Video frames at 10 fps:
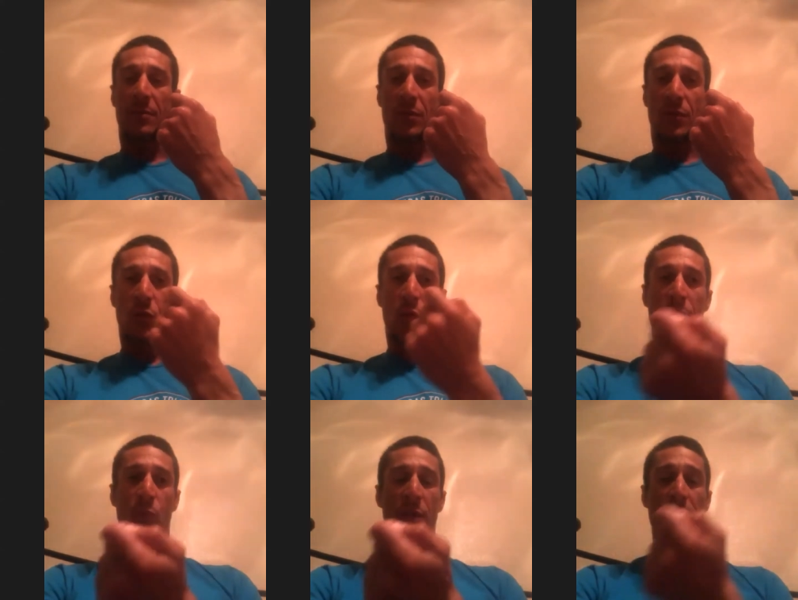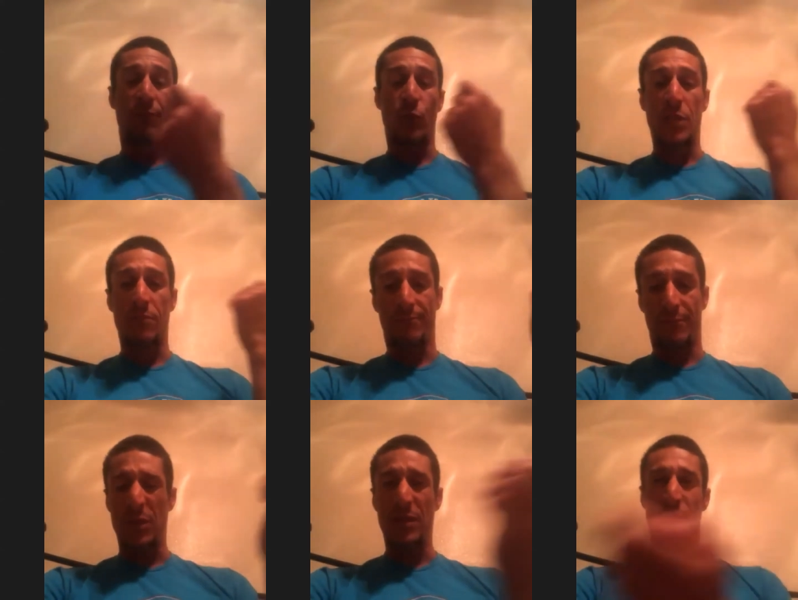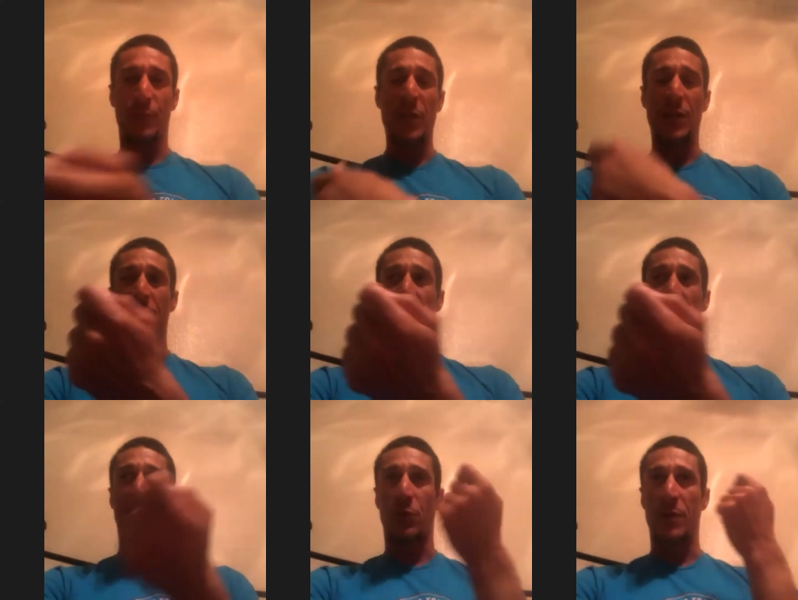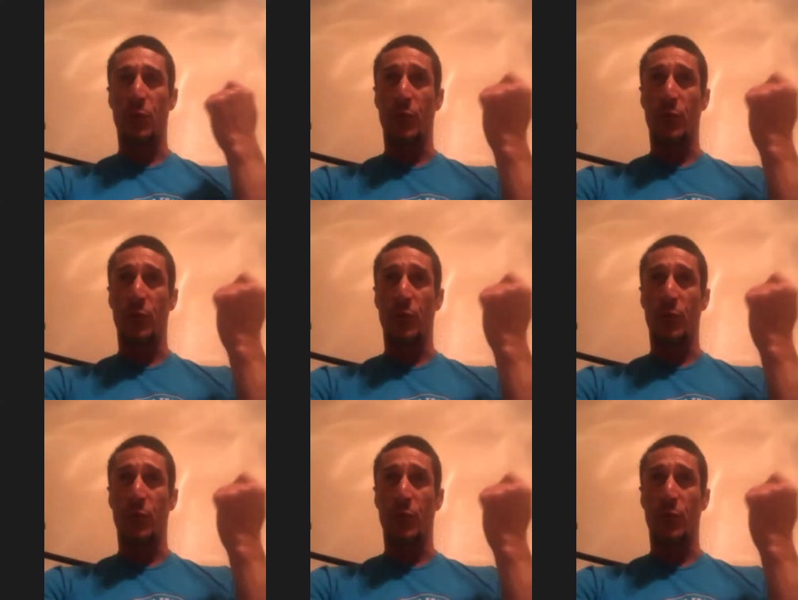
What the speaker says: So when you know, we know that when